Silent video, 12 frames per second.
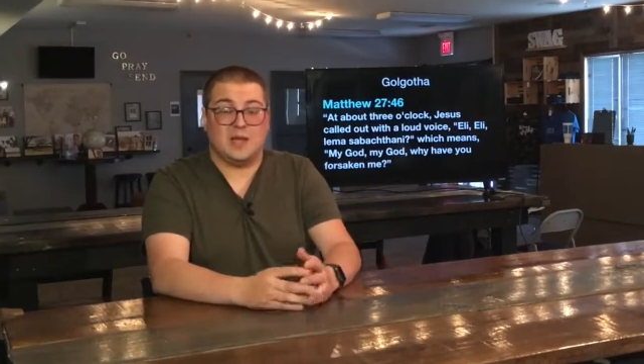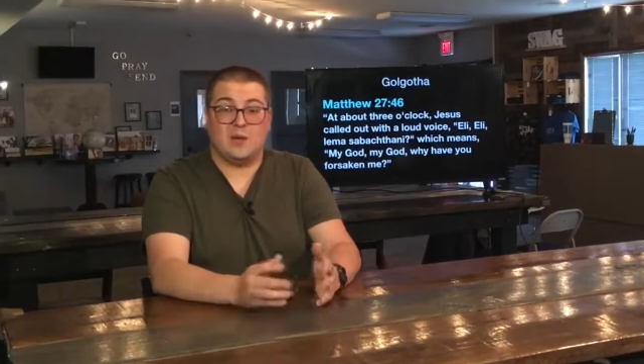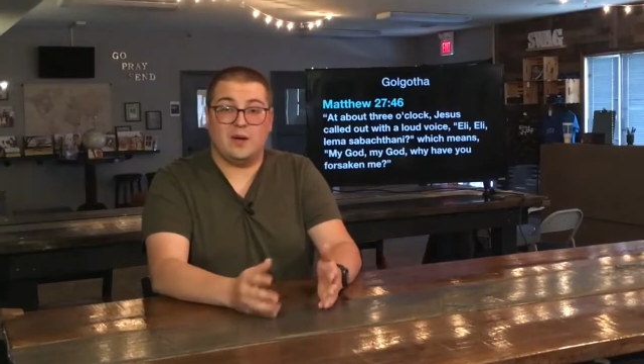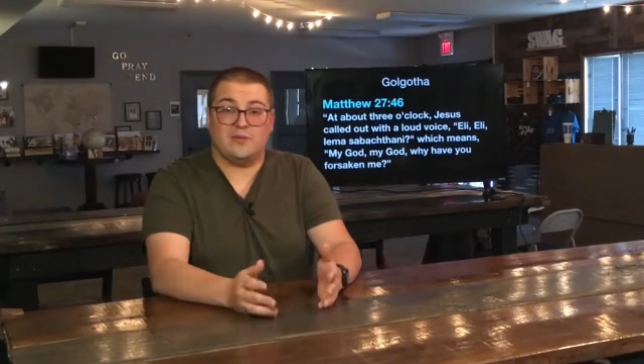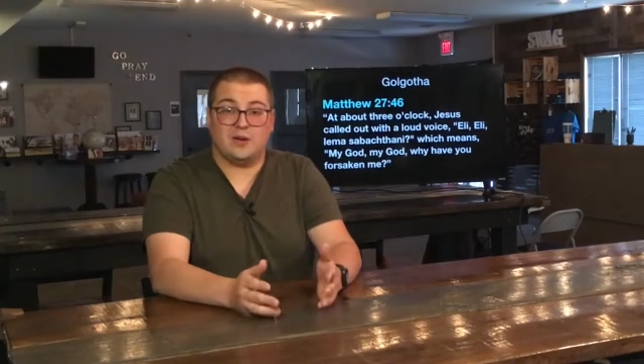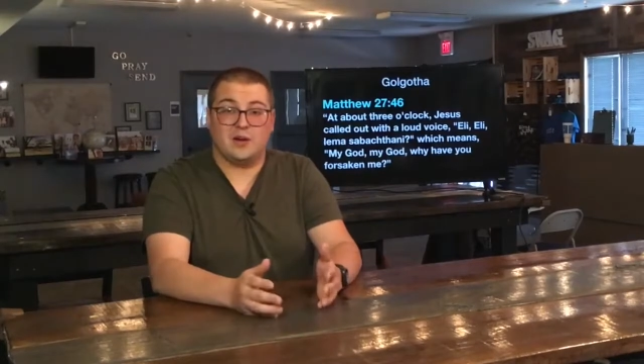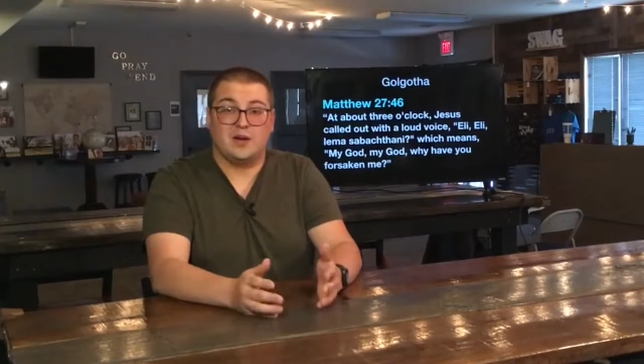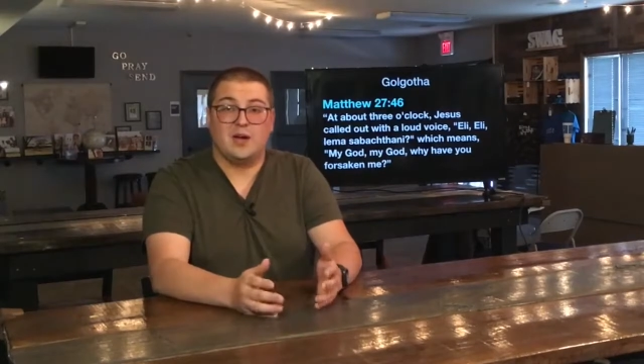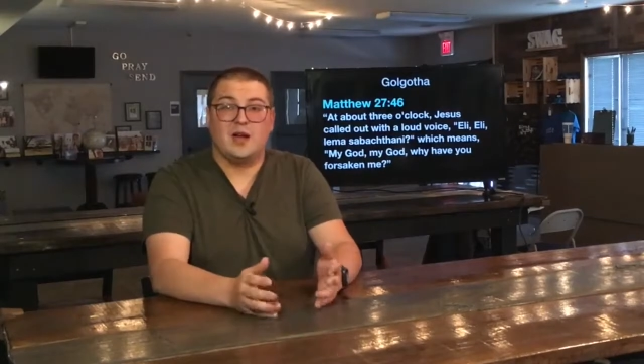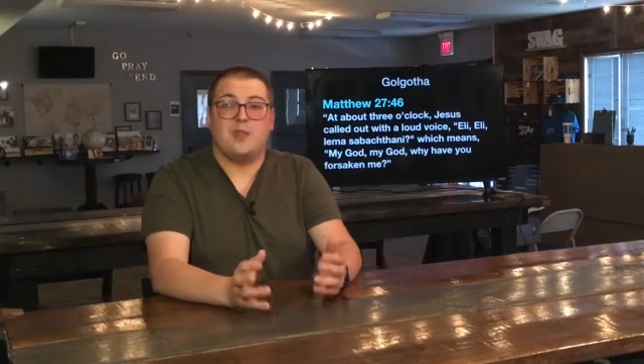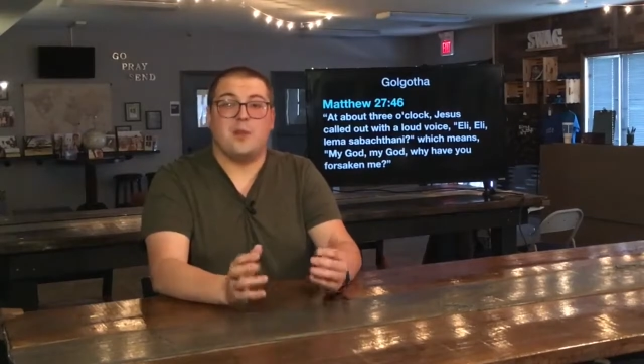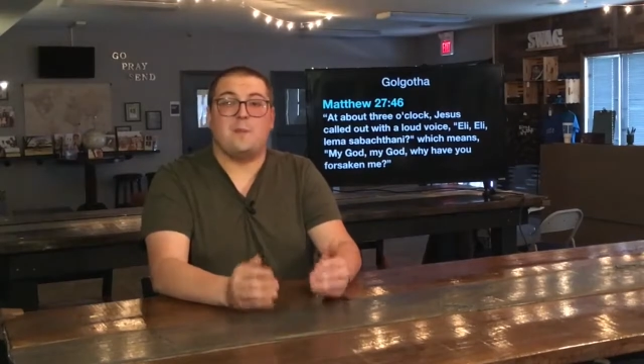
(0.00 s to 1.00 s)
However,
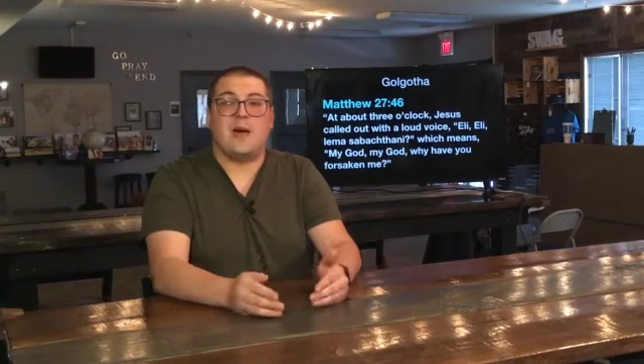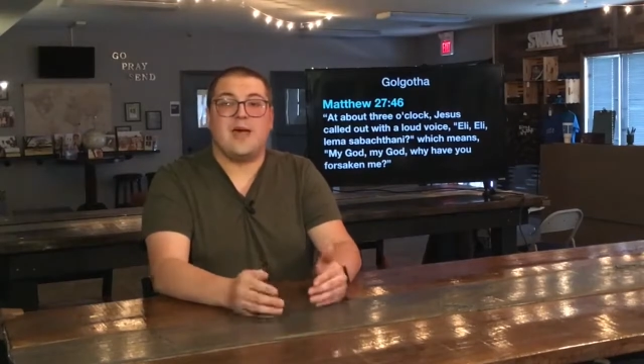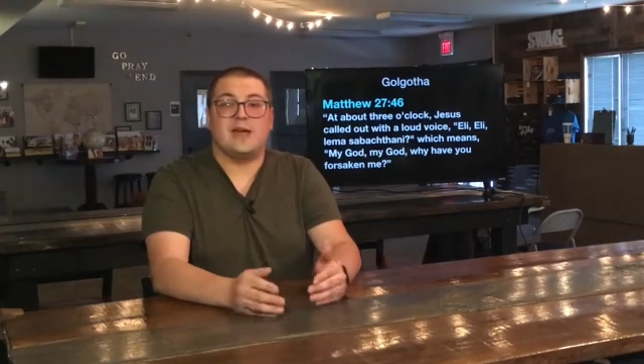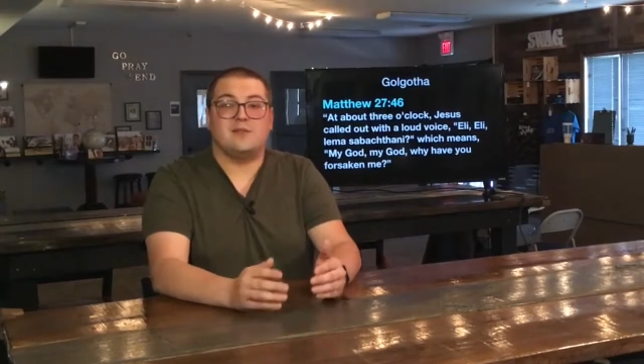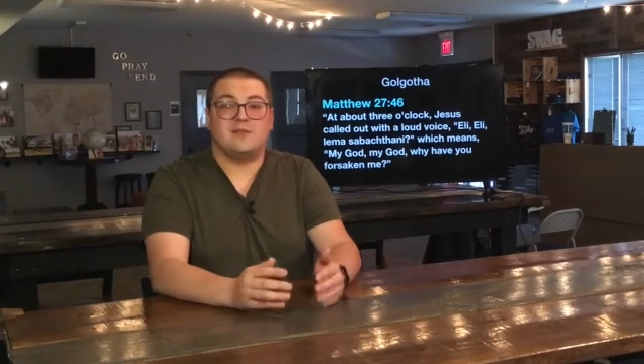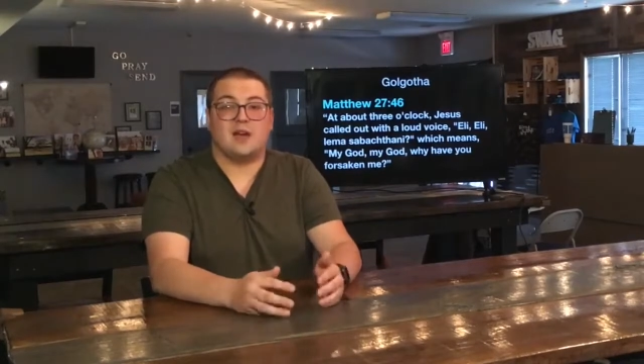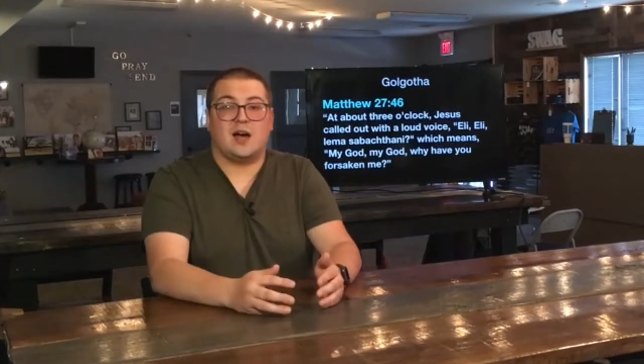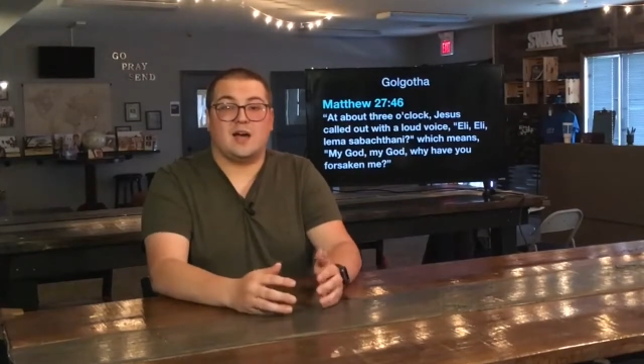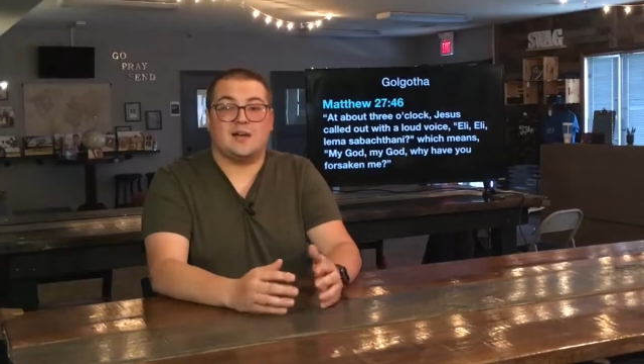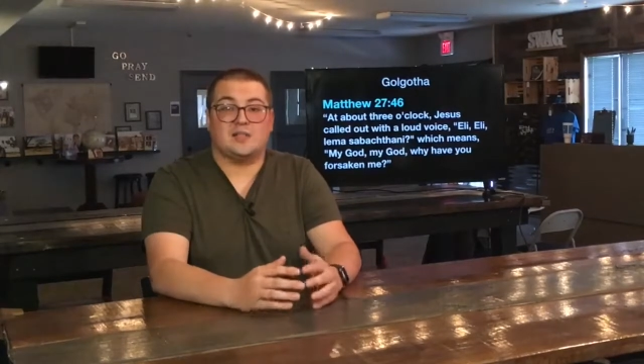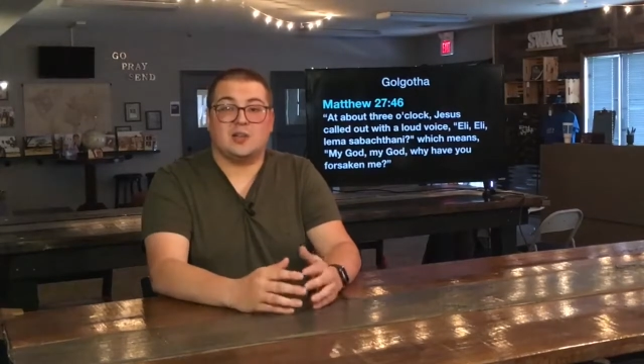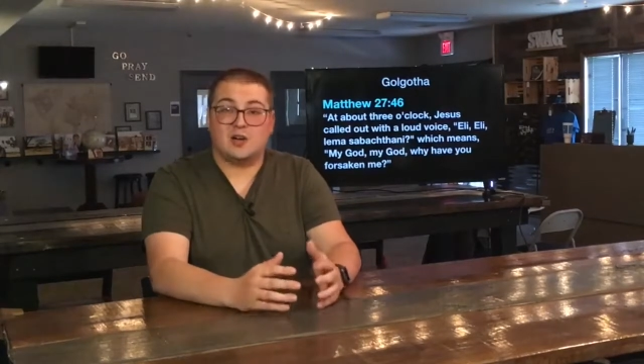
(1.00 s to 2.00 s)
the pain of
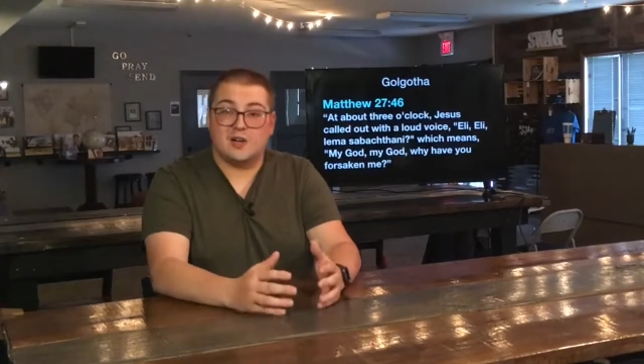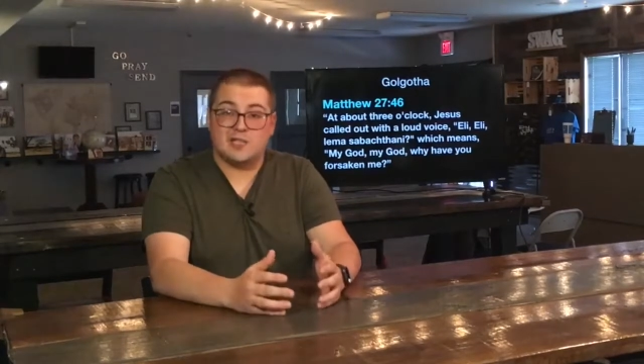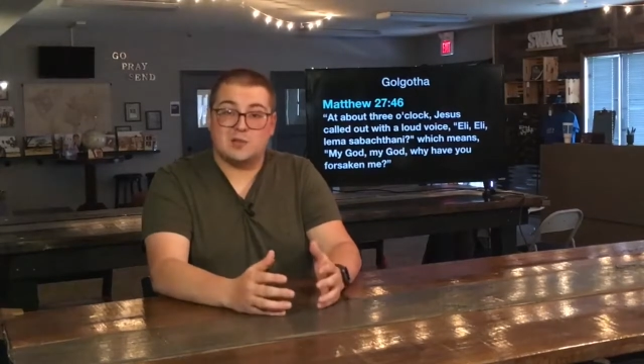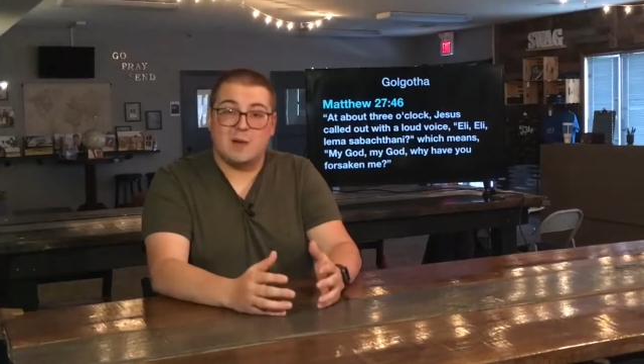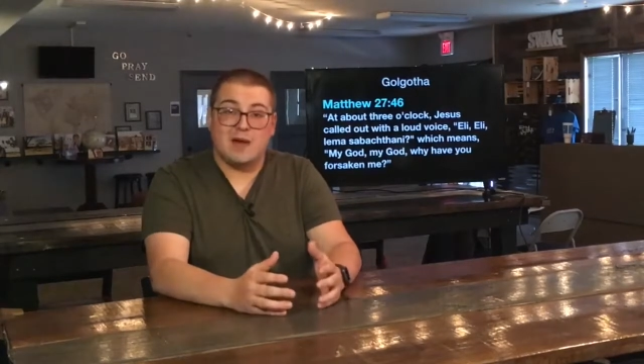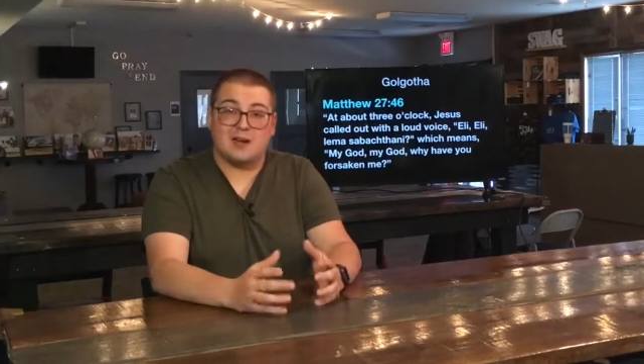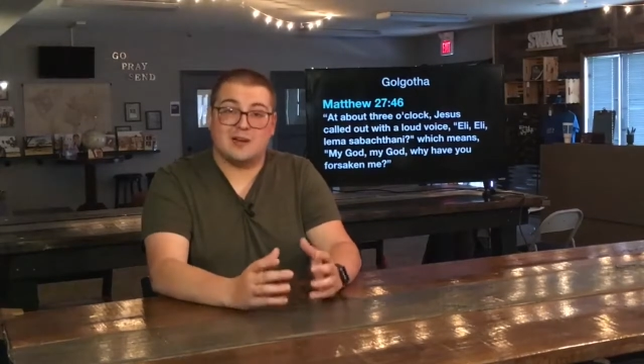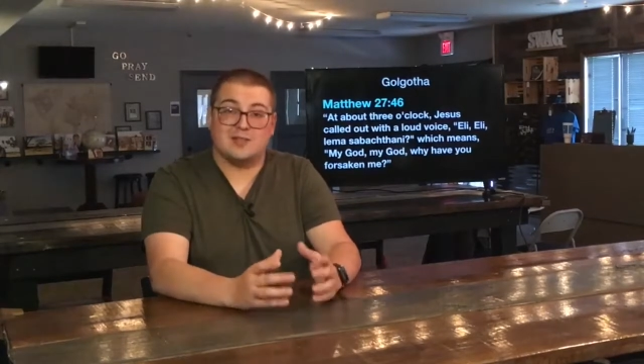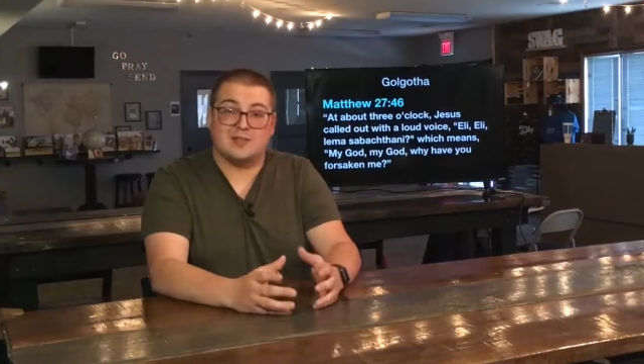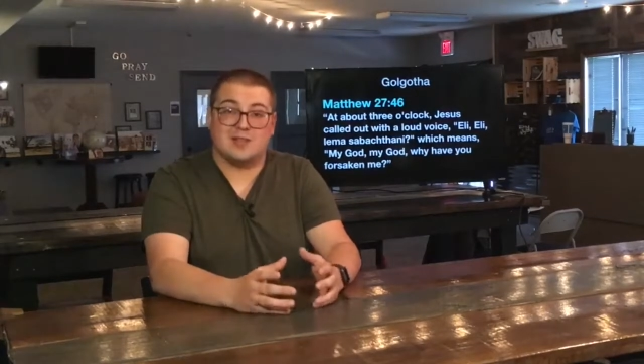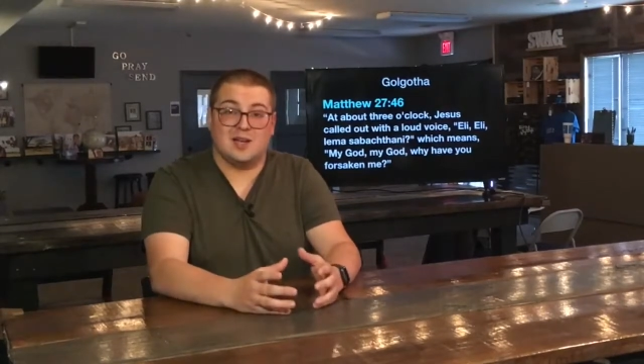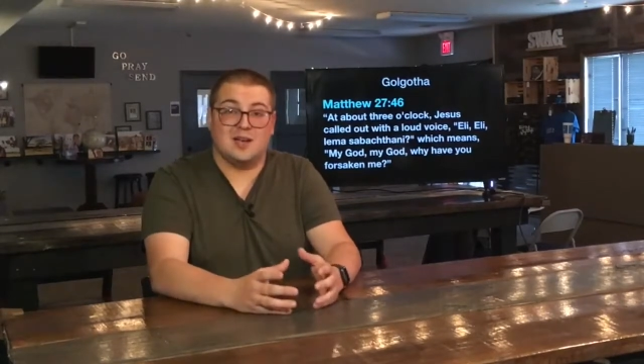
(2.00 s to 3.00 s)
God turning his back on
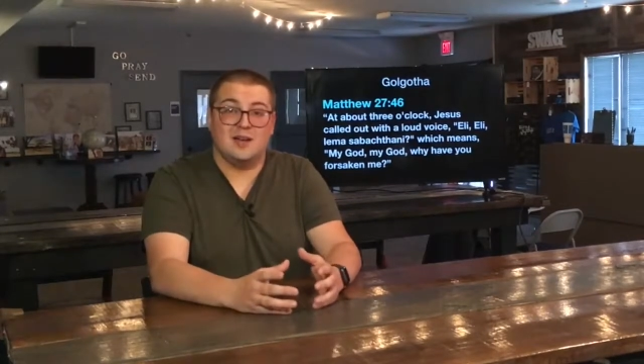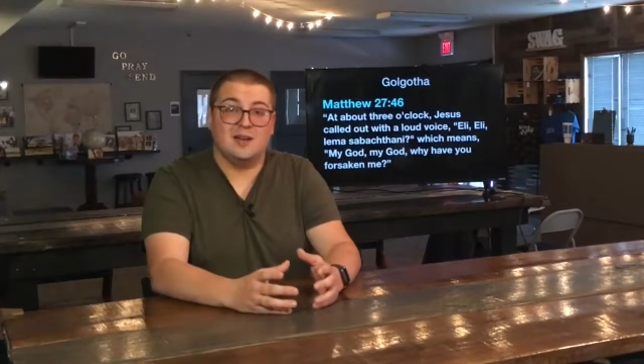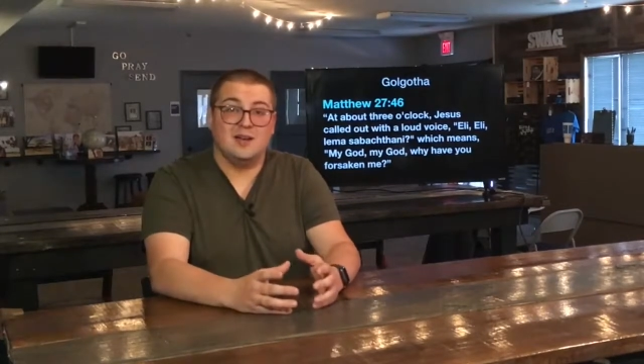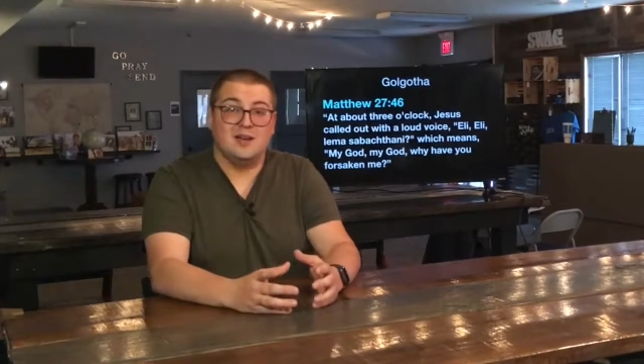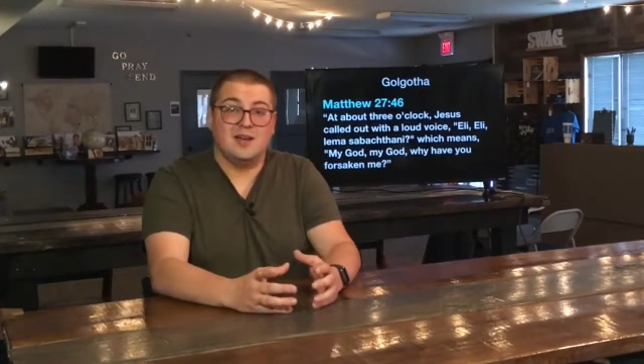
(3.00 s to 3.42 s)
his son